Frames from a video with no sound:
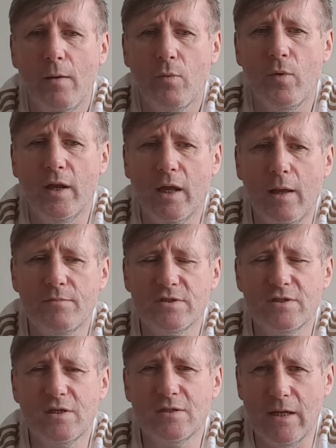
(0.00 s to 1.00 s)
But when it comes
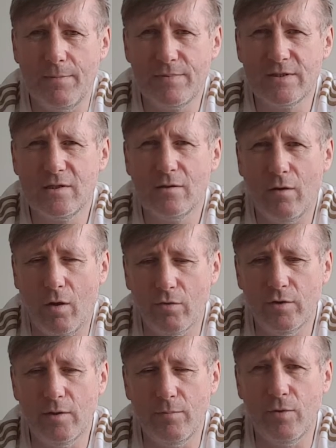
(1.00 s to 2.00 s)
to the zips
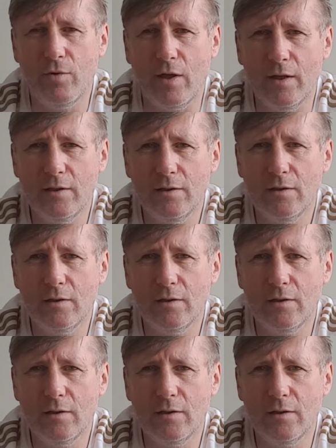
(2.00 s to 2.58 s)
on the Bergen,